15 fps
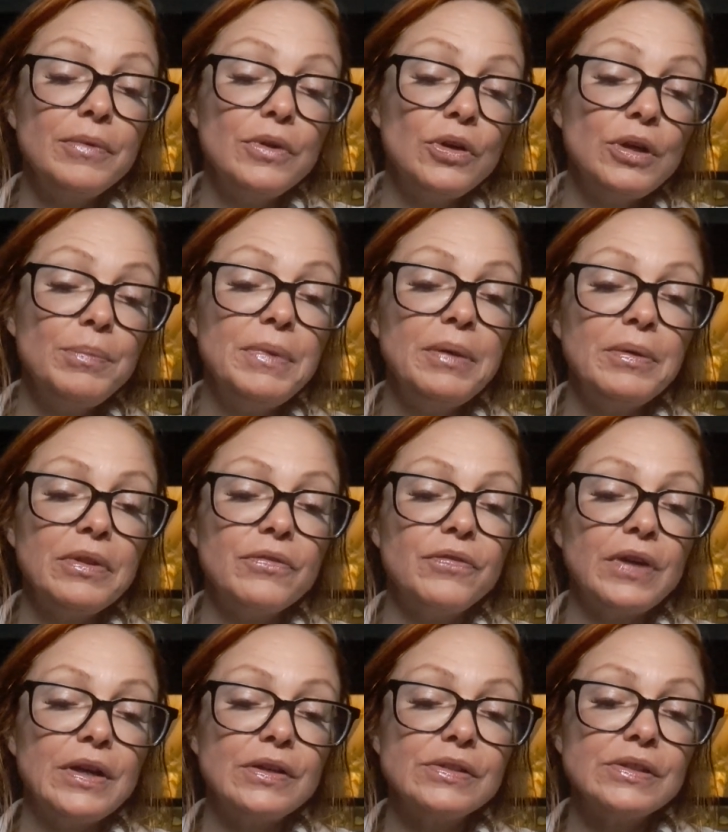could be with a
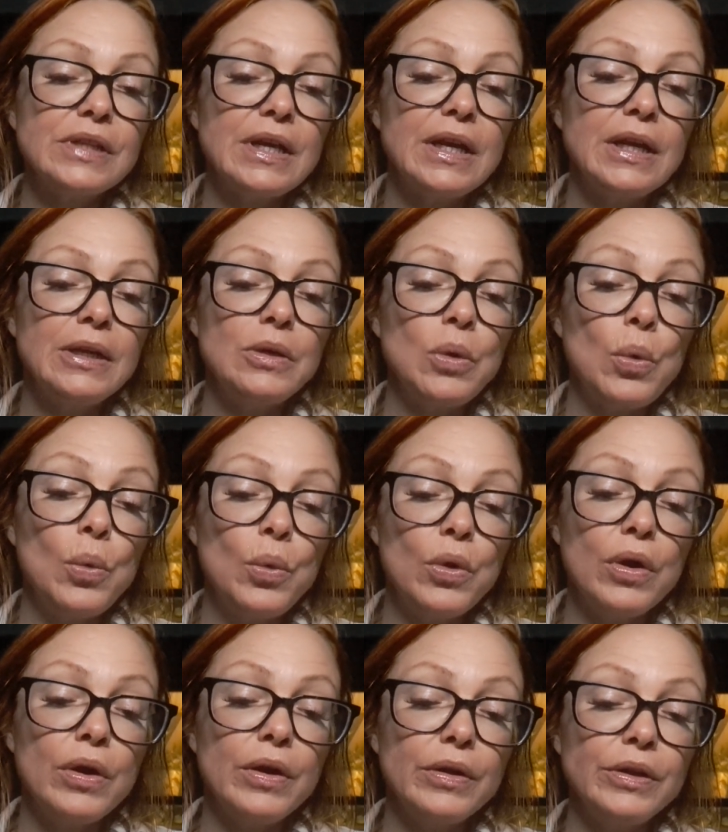fire sign,
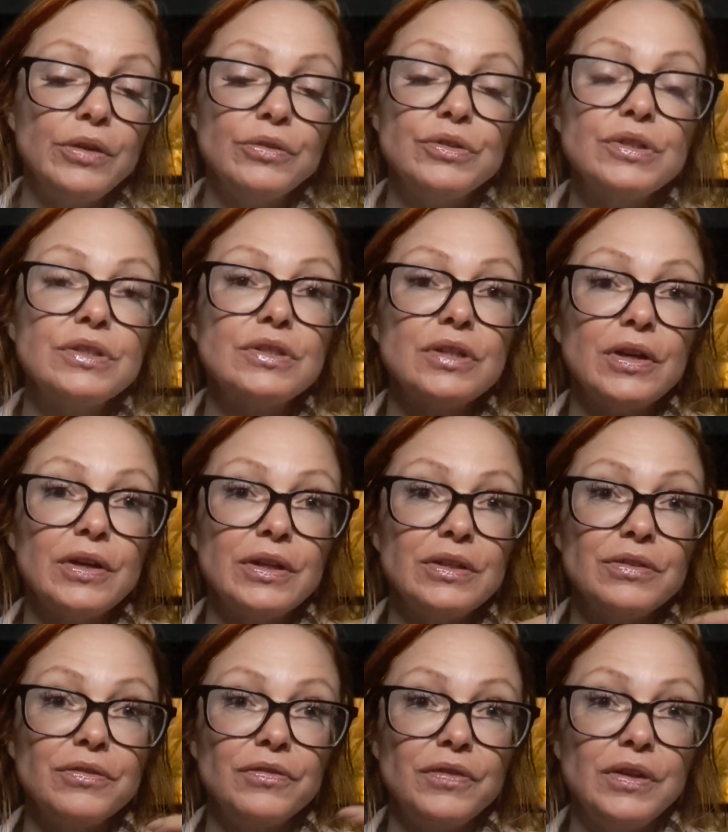or you're just starting
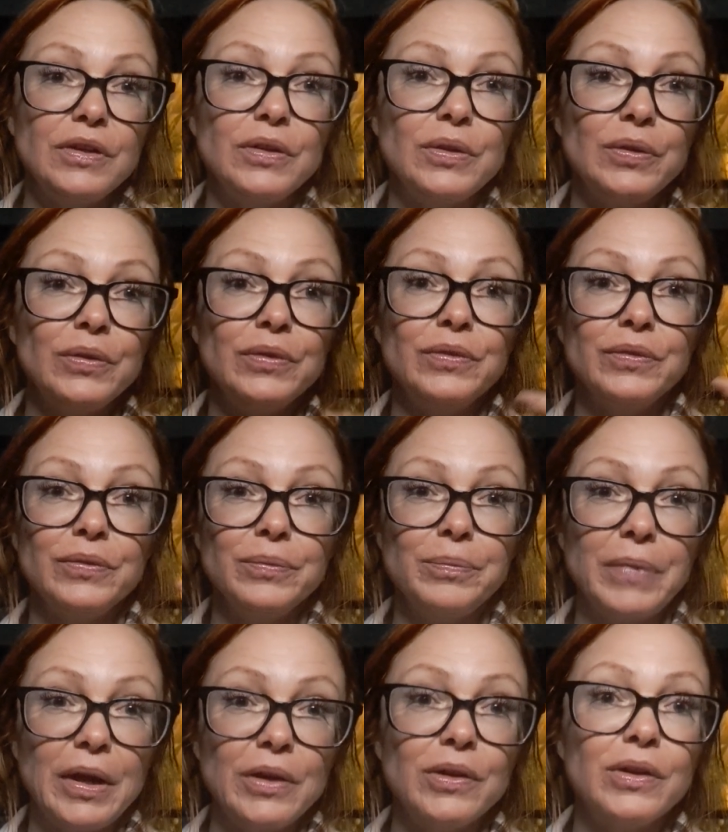to feel
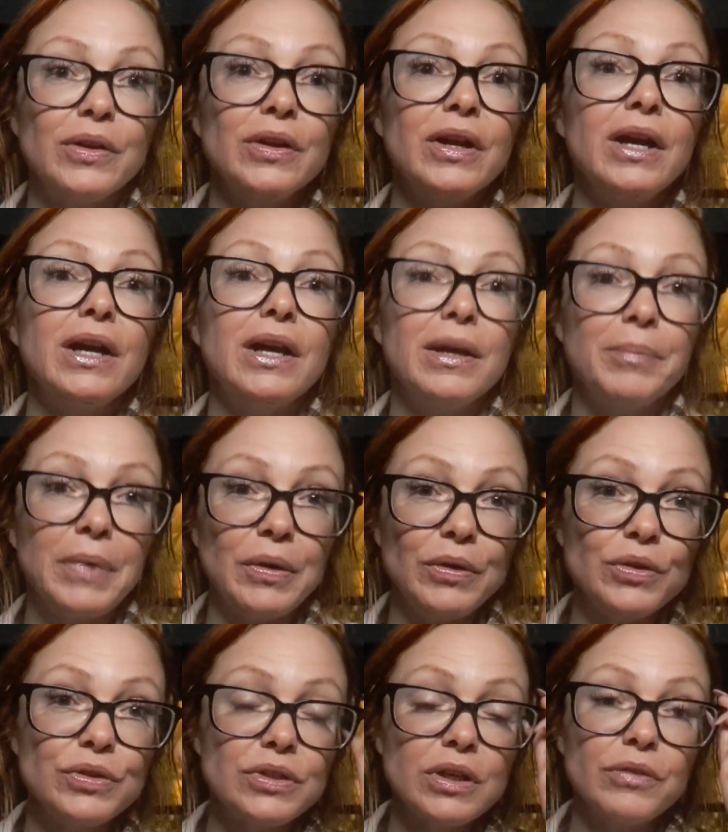better about
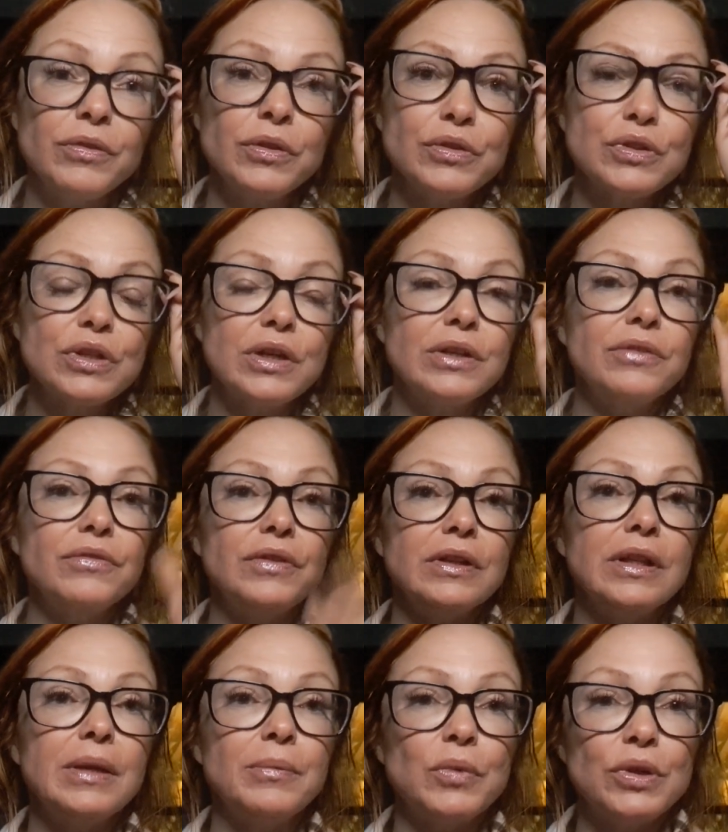yourself. You're starting to feel
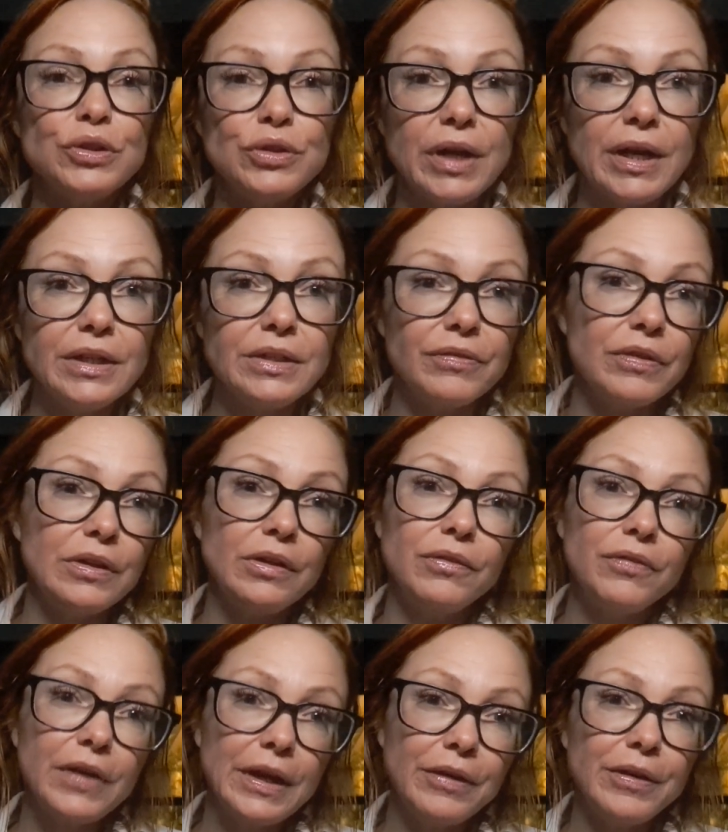like more attractive, a little
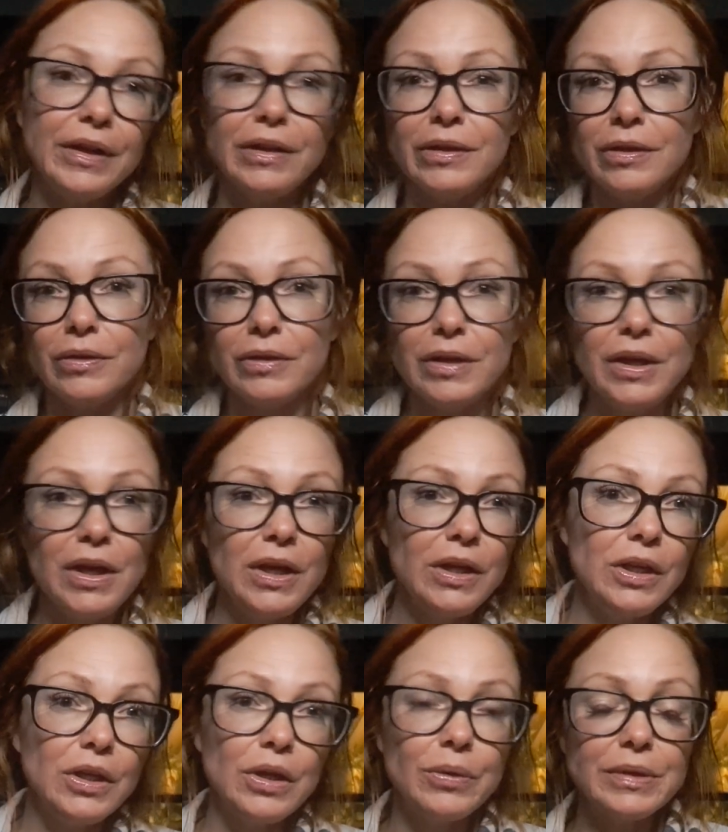fiery, a little,
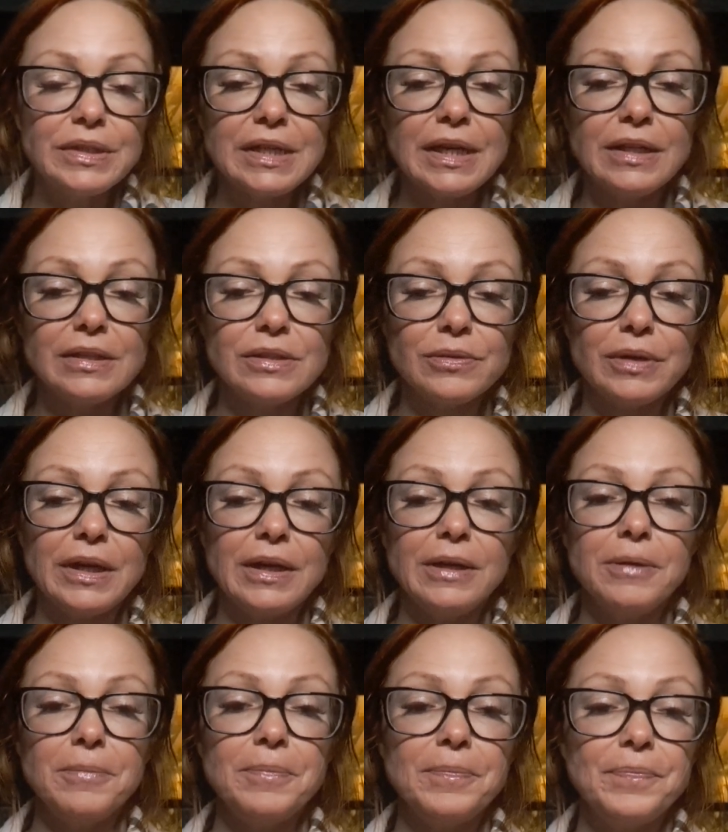intense,
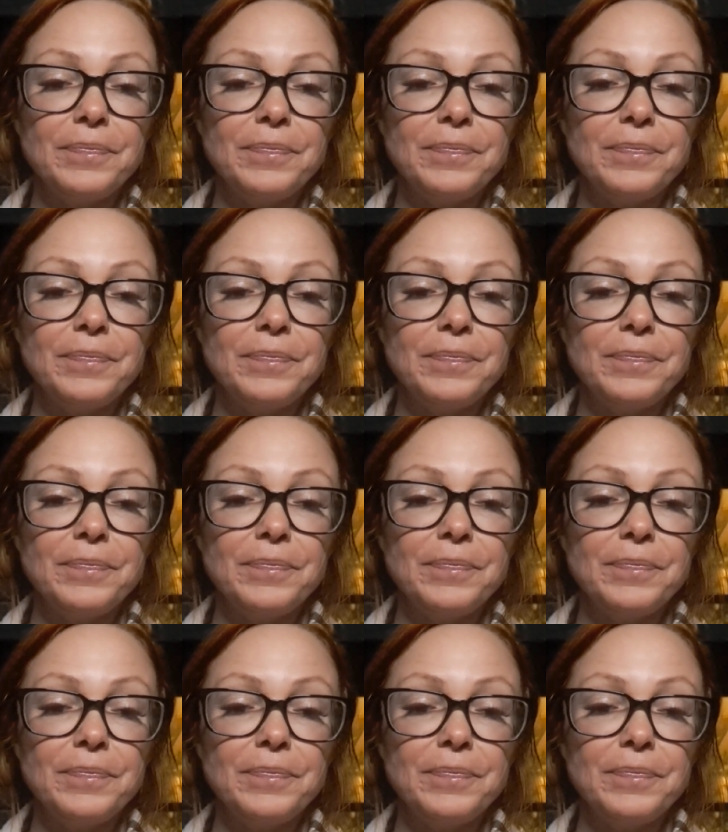okay?